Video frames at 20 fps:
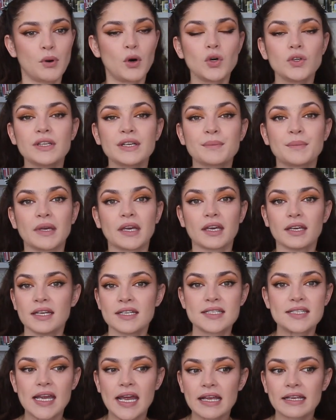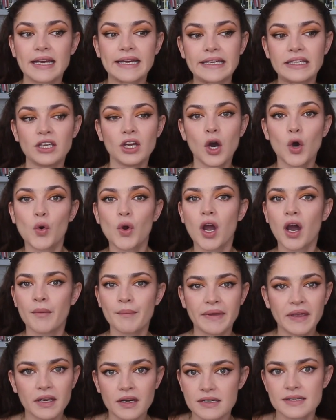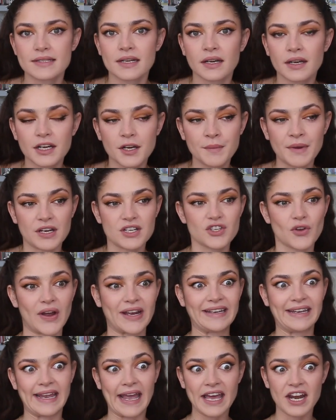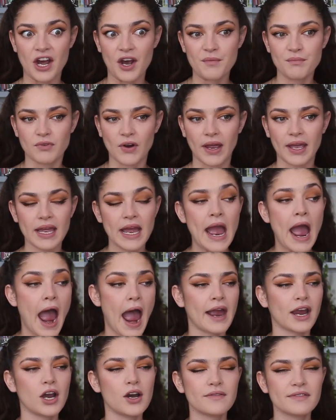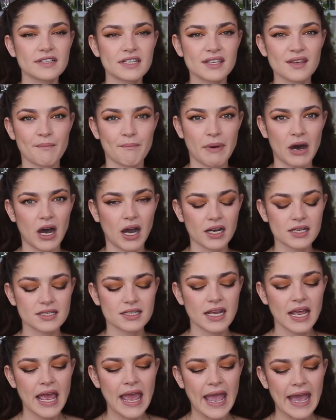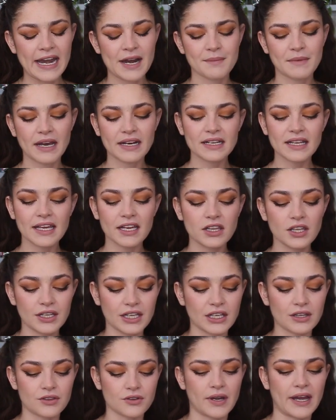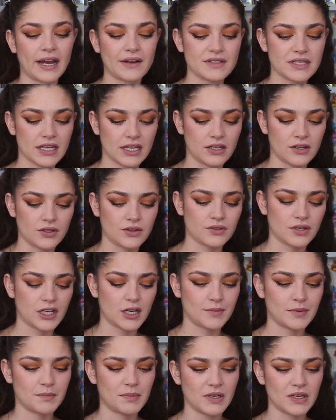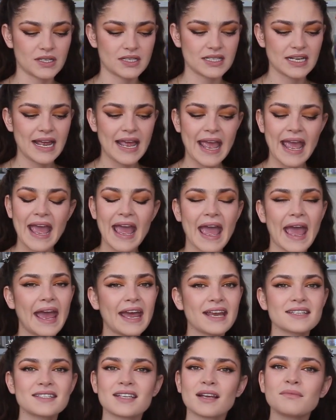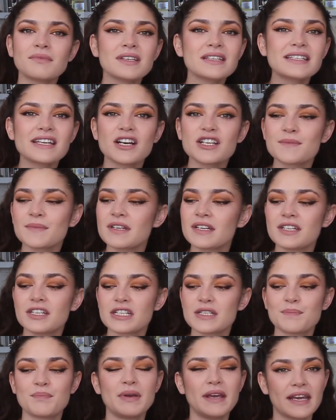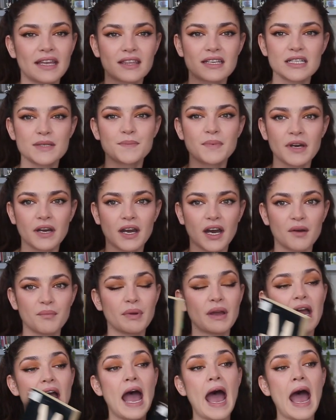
pulling me and saying like, yo, come here, Sara, come here. So I get up, right? I go over to the box and I'm kind of like looking through. I have to like go through a couple books and something tells me to just pick this book up.